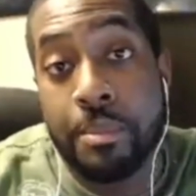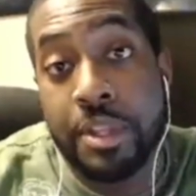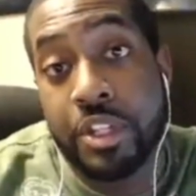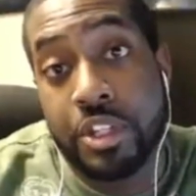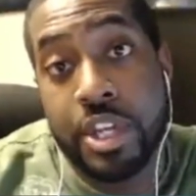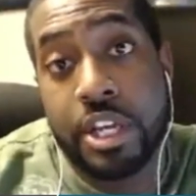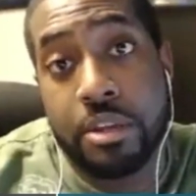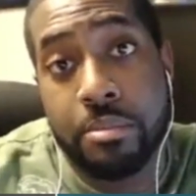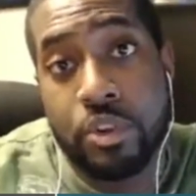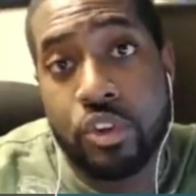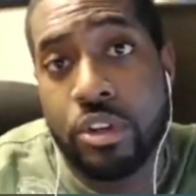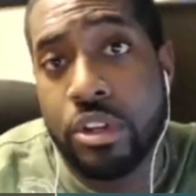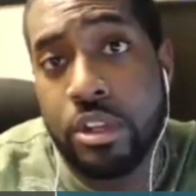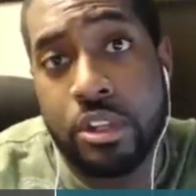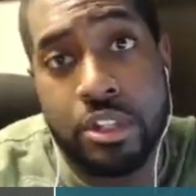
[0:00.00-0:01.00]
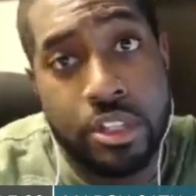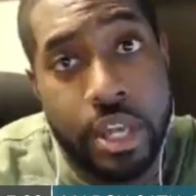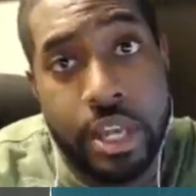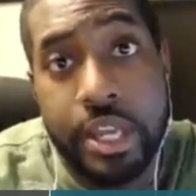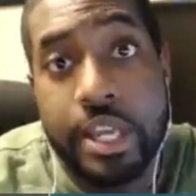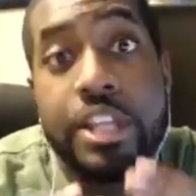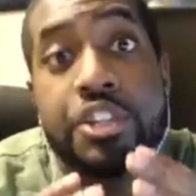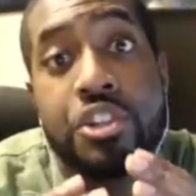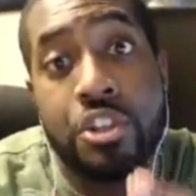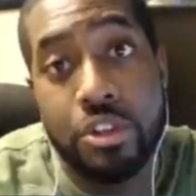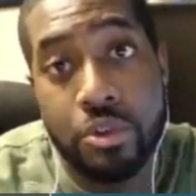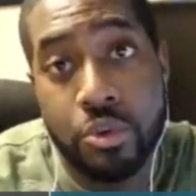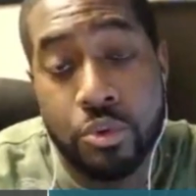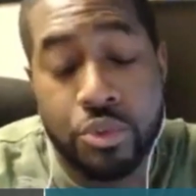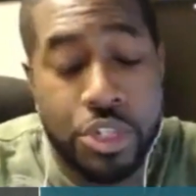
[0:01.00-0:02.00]
in the tech community today is
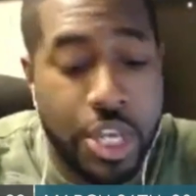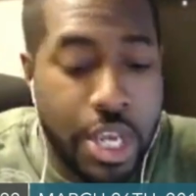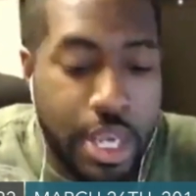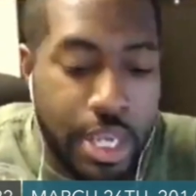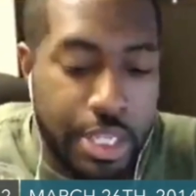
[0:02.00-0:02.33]
huge.